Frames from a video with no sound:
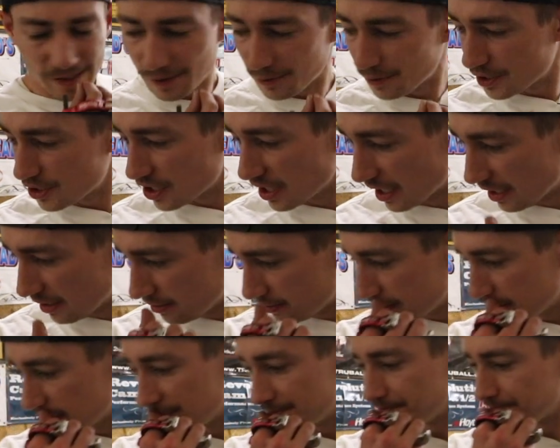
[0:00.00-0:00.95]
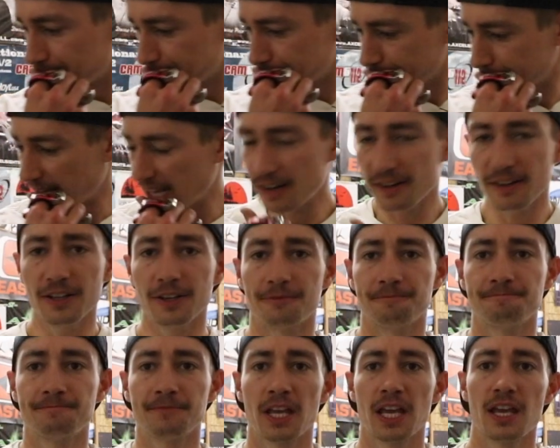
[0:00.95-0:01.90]
which I don't, I don't know.
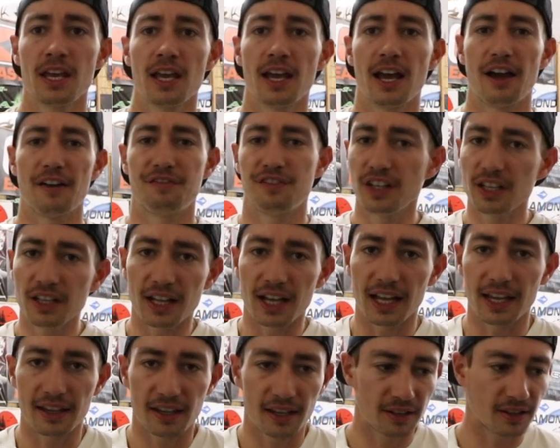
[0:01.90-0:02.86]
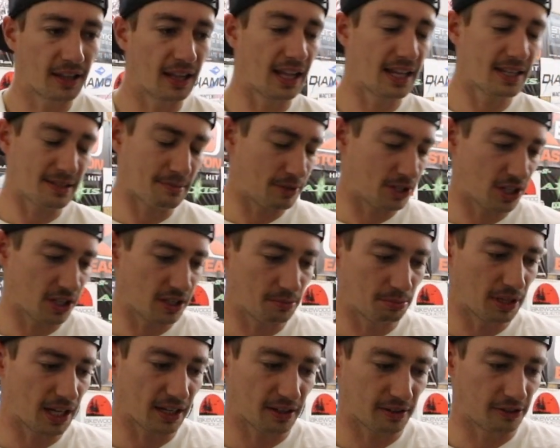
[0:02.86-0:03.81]
I feel like the last time I shot the
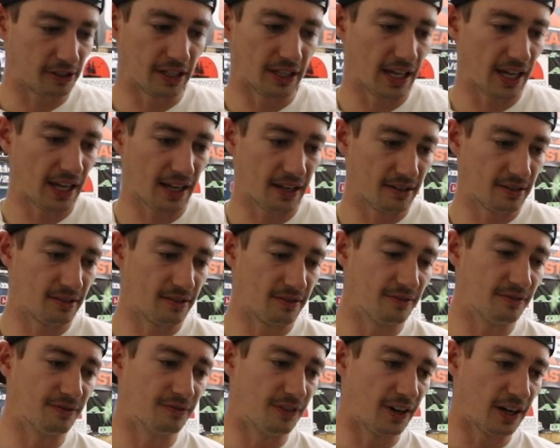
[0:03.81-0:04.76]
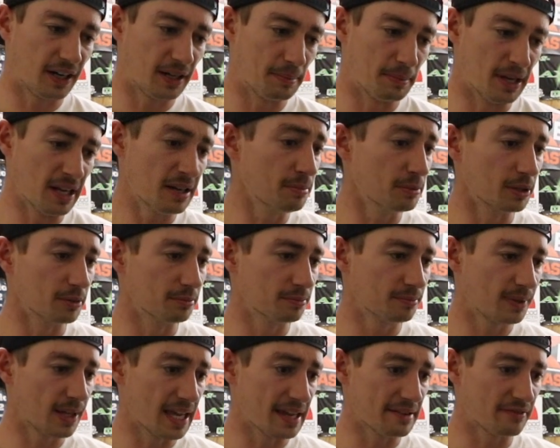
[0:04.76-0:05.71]
Black three, it had very minimum
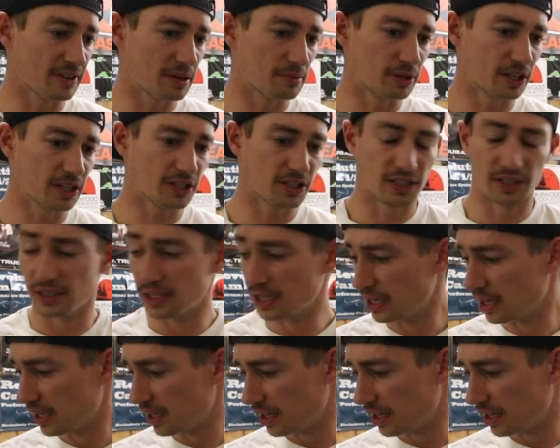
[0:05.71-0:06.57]
hand vibration.